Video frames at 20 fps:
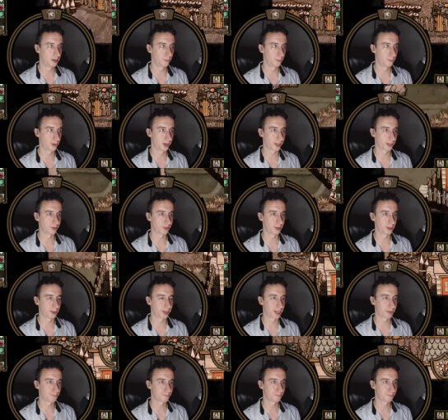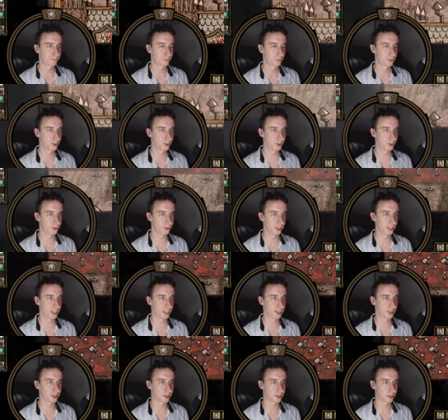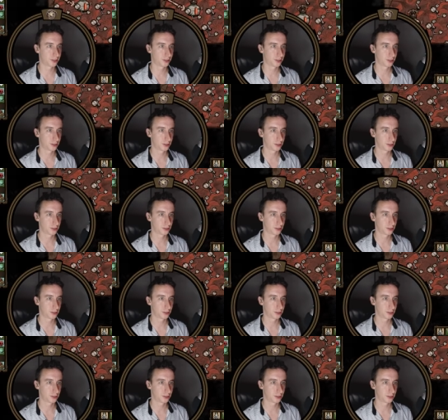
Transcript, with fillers: Nope, we're good. Okay, to the trees!